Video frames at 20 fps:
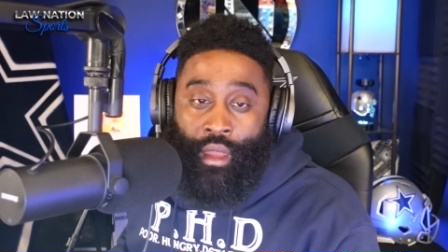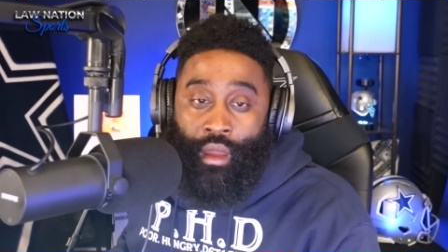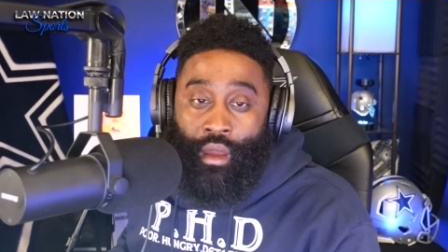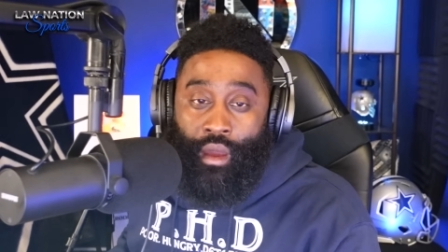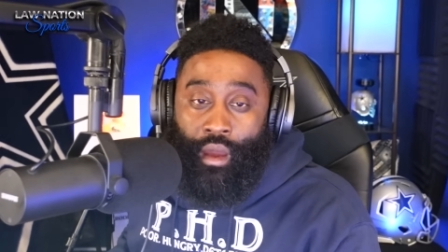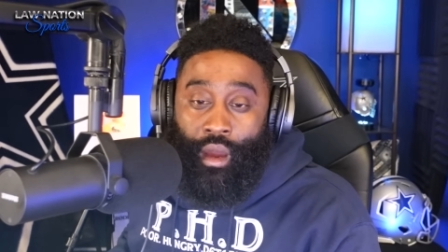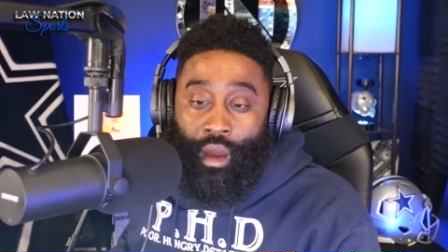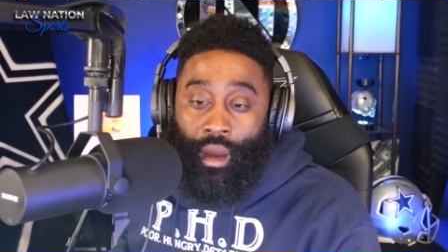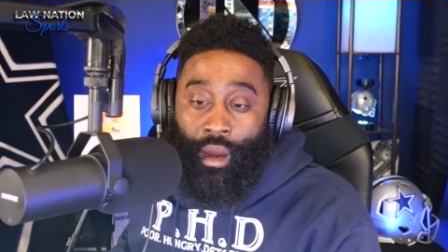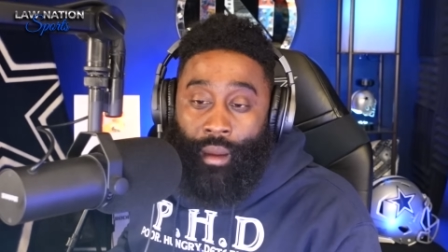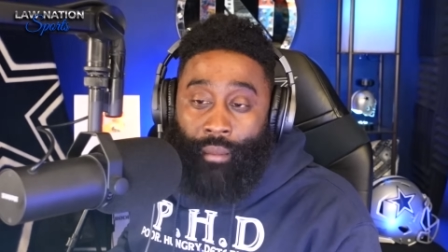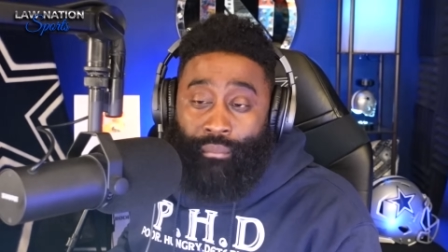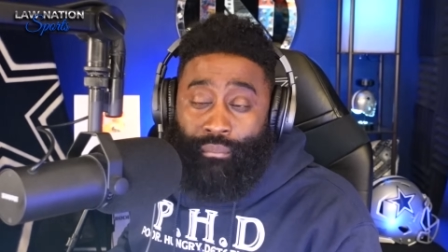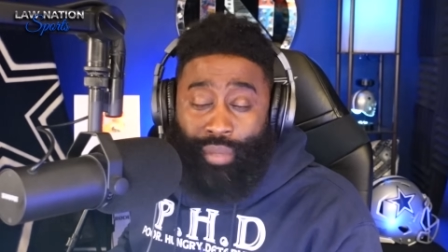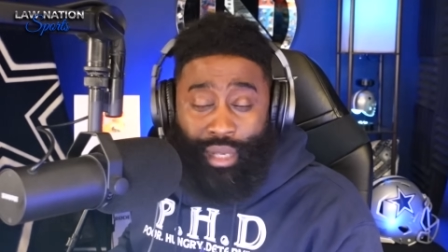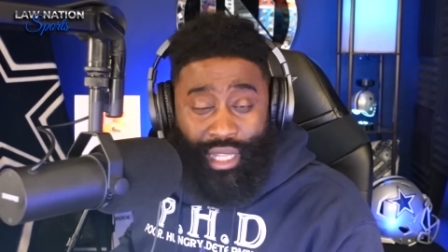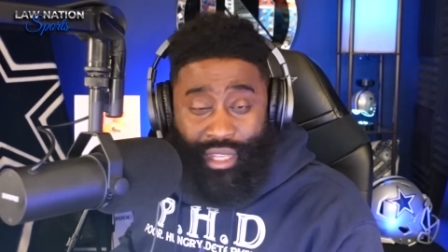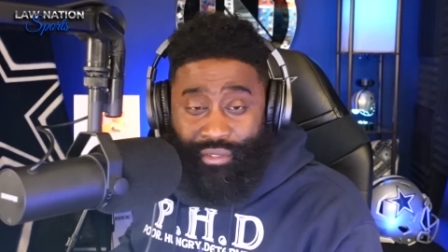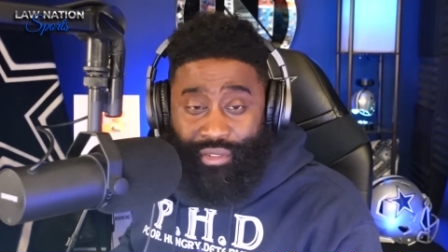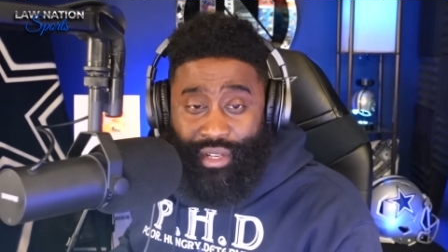Uh,
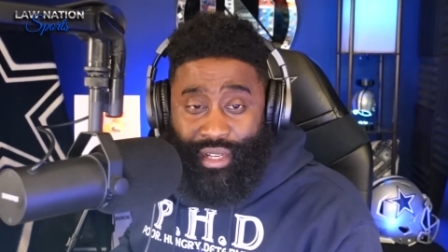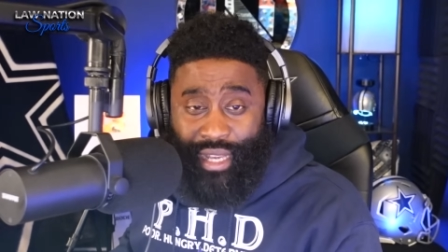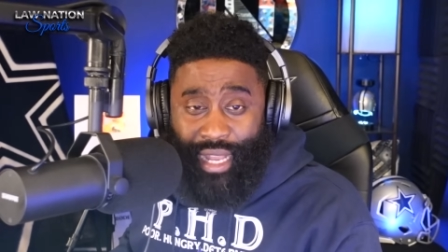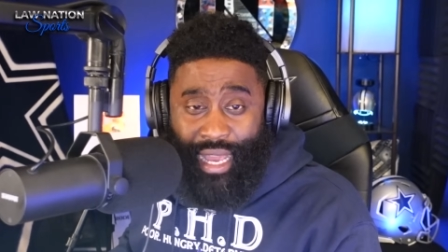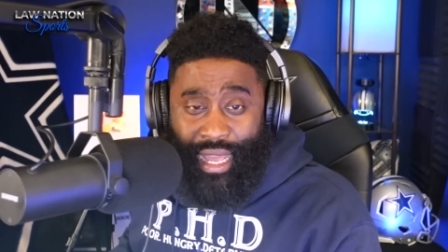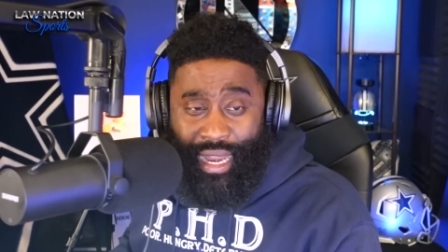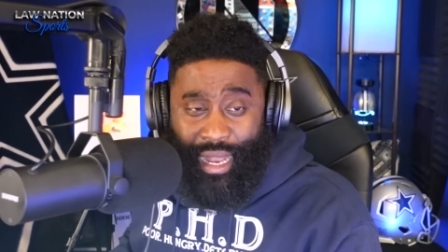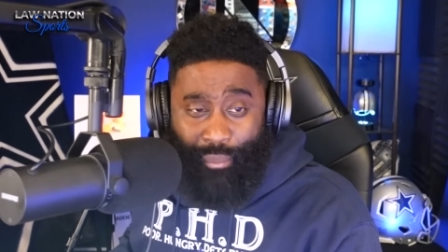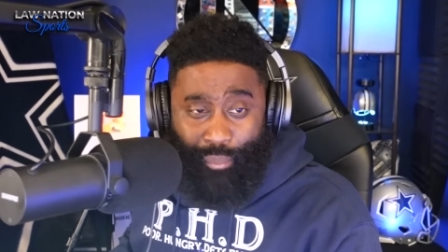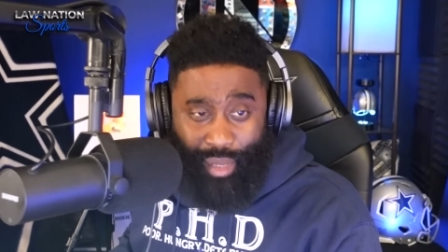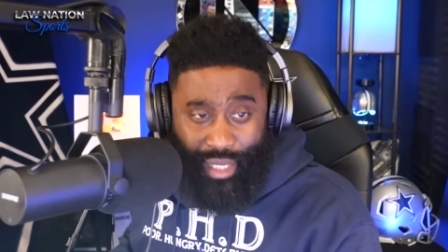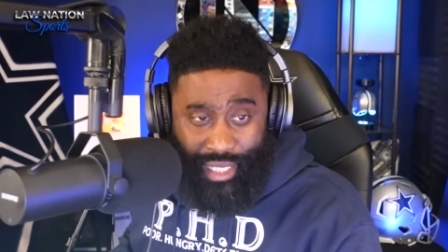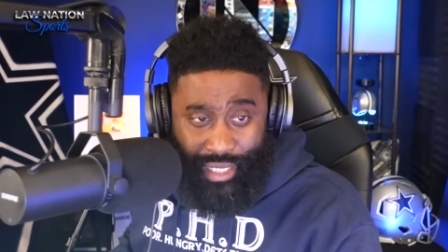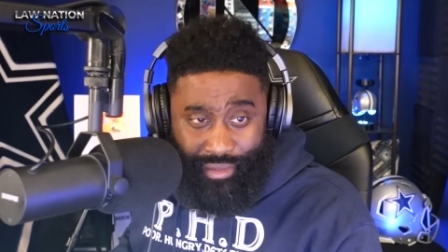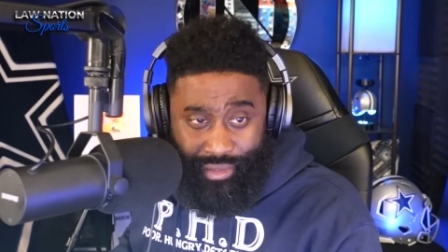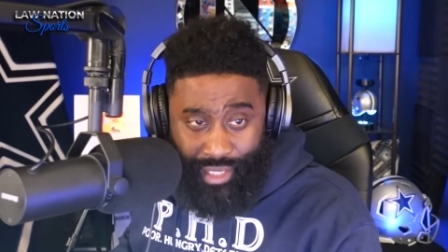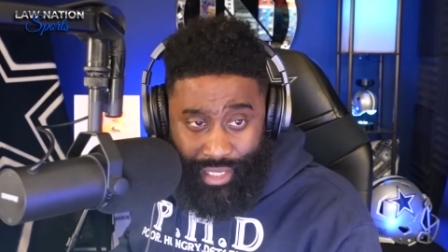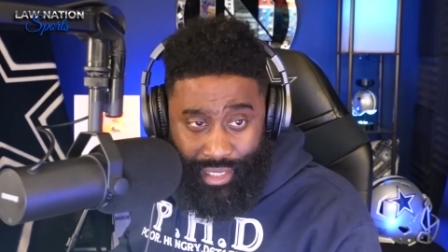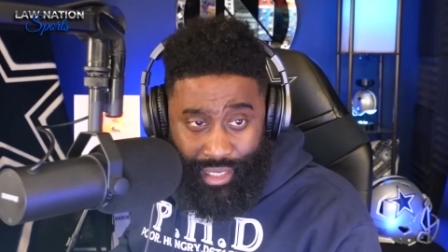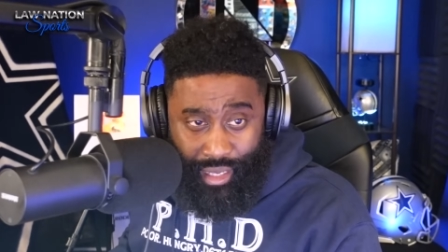believe it or not, I
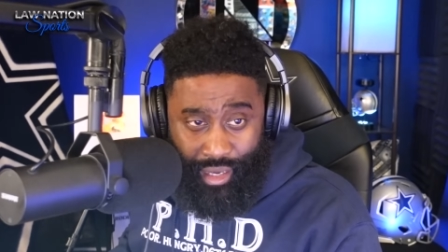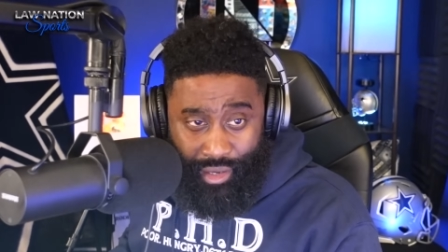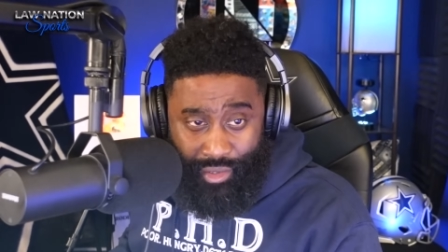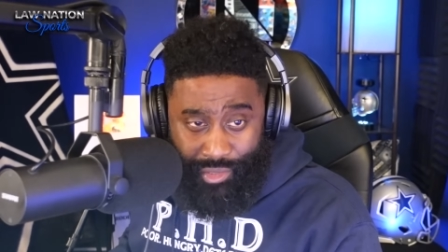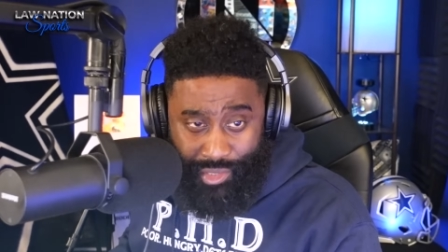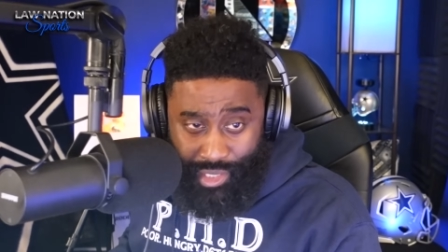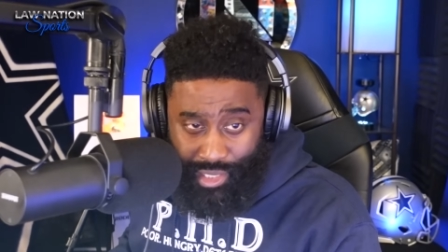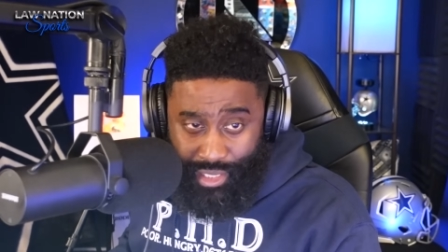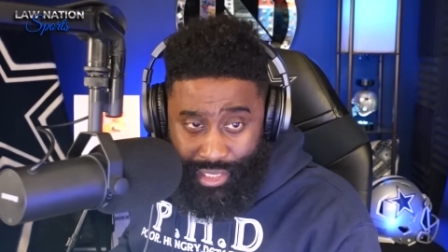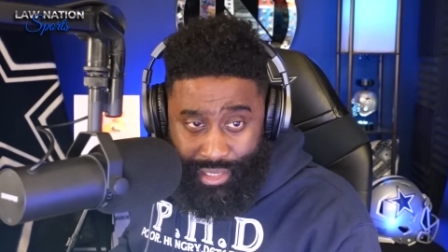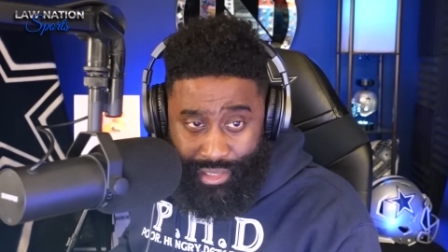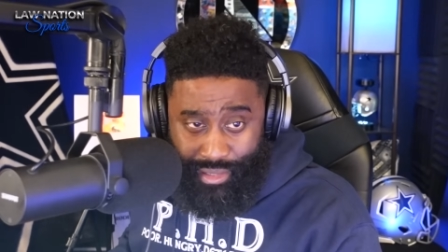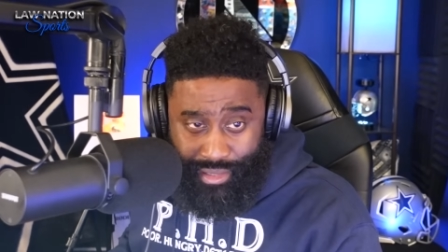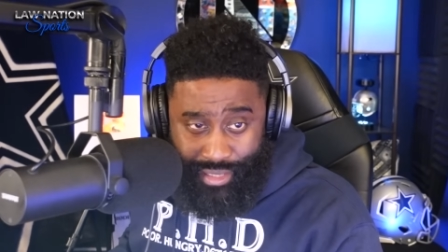believe D-Law is your leading